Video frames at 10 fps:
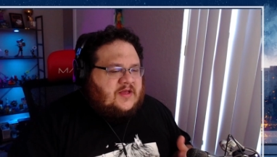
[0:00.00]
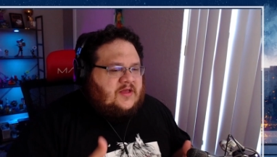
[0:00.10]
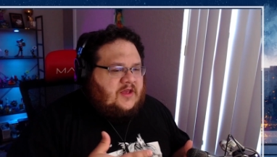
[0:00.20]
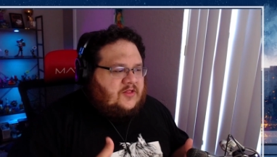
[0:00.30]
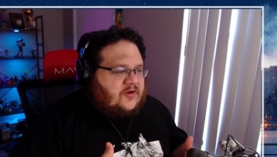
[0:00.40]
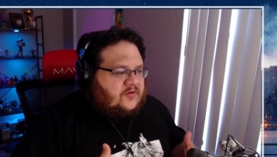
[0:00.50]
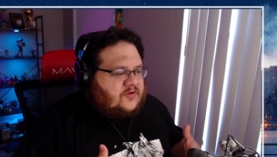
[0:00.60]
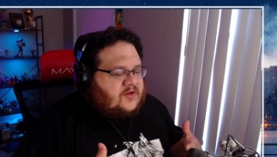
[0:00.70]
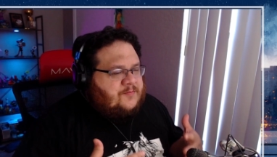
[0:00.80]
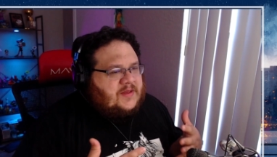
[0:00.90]
you know, you
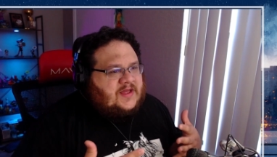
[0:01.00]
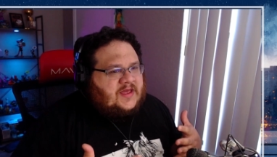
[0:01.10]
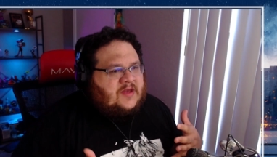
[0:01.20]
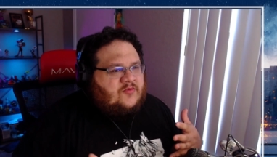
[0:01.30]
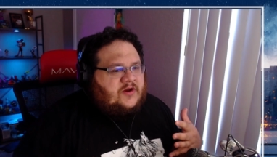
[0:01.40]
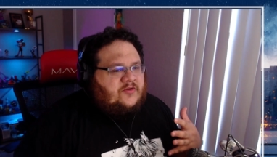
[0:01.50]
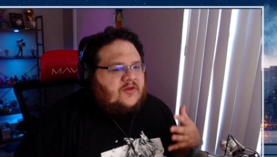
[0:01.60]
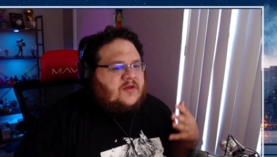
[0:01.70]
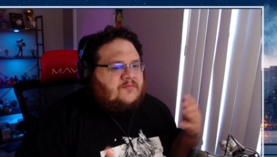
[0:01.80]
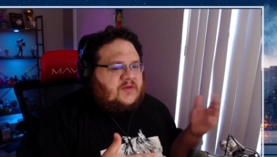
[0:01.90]
can pick a game where you
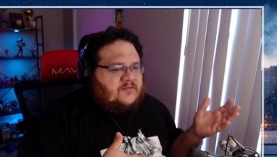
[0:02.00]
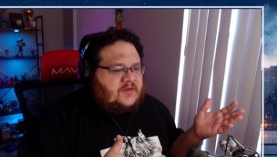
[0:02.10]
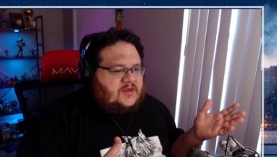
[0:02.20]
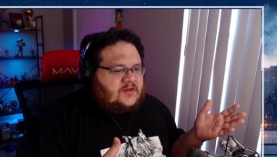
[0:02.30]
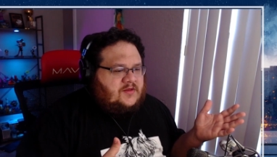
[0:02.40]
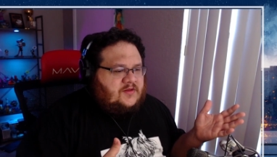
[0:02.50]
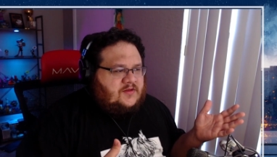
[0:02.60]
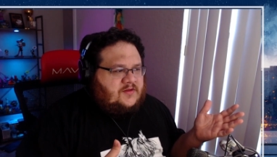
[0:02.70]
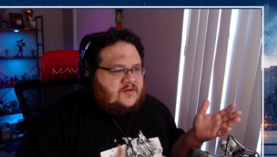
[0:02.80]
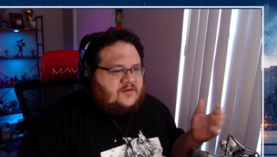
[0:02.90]
can beat me.
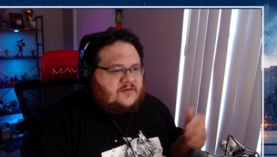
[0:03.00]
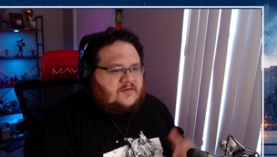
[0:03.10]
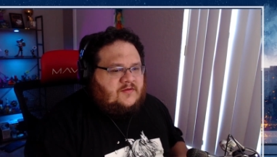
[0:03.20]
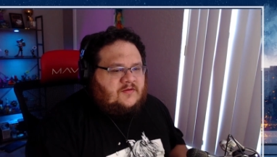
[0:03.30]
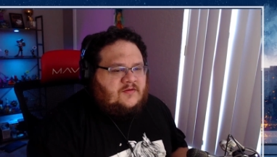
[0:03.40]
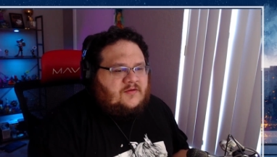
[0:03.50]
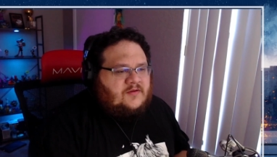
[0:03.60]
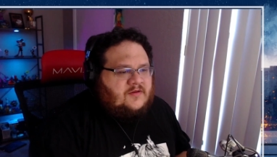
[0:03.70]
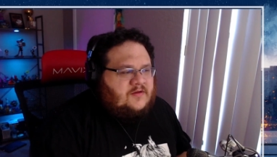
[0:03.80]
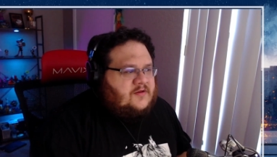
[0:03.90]
All right, all
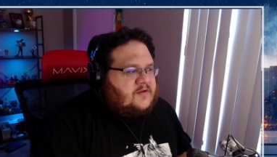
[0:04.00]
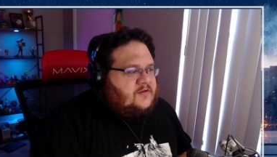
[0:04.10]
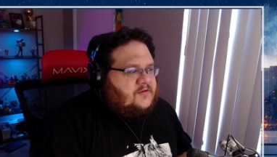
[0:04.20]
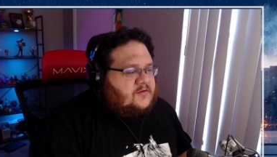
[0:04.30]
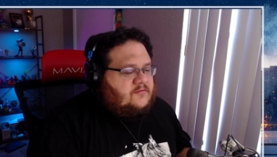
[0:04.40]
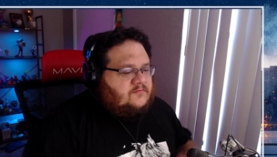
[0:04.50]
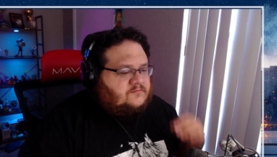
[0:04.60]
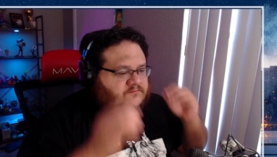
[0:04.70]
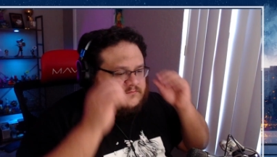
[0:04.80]
right. And then are we doing the,